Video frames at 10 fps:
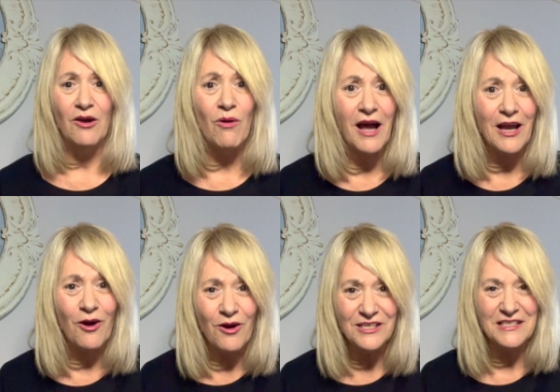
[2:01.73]
quite
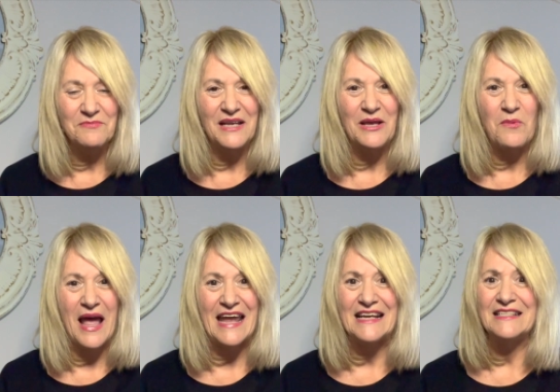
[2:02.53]
odd in many
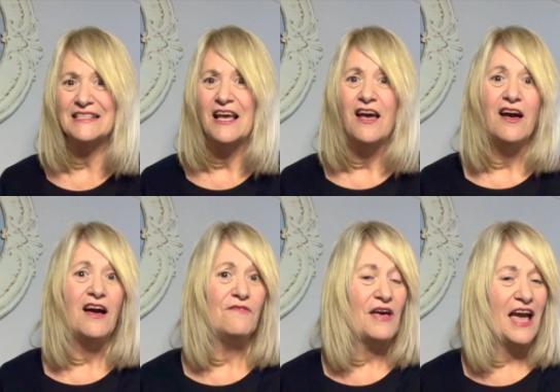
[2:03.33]
ways.
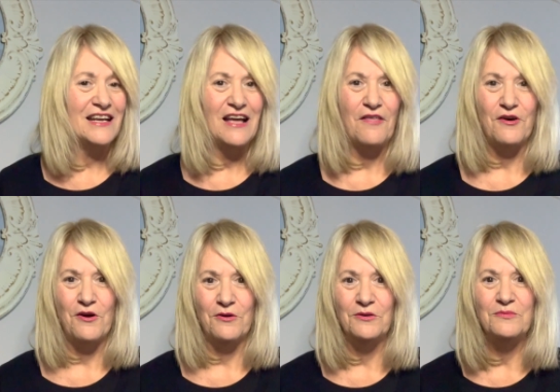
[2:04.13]
I've had other
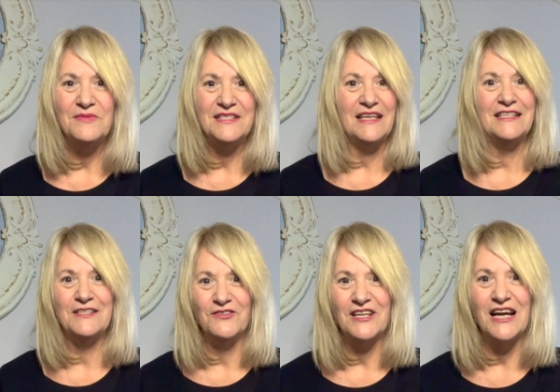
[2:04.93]
homes in
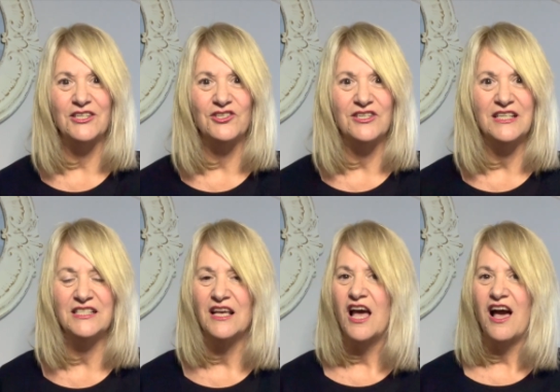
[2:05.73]
different
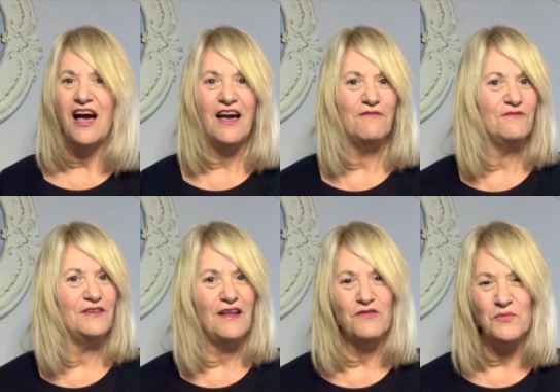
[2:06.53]
countries. I've
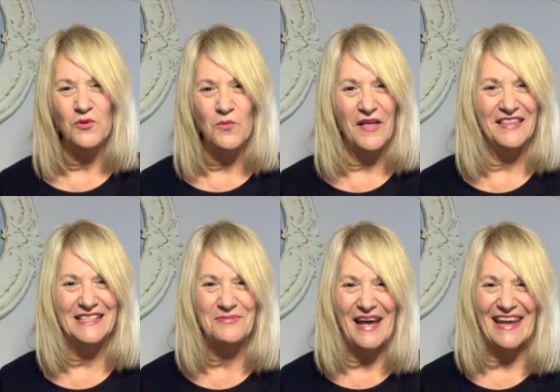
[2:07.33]
never bought one
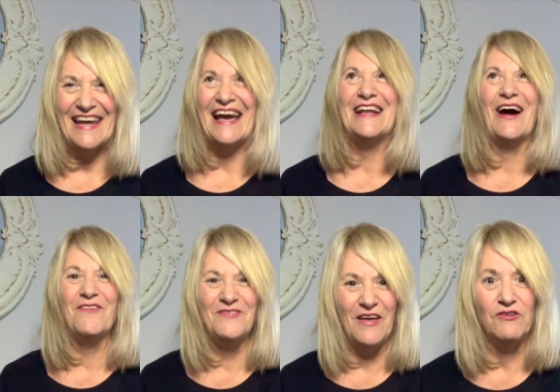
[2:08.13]
this way, and
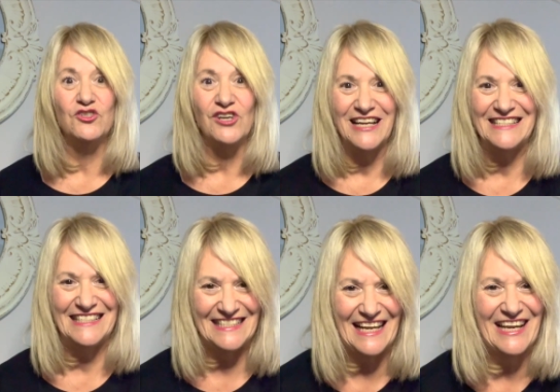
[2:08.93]
I've never tried to
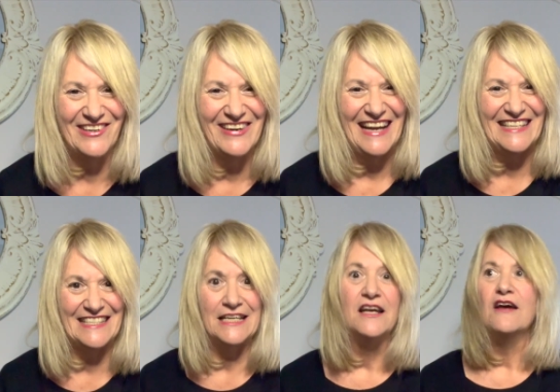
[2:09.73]
decorate it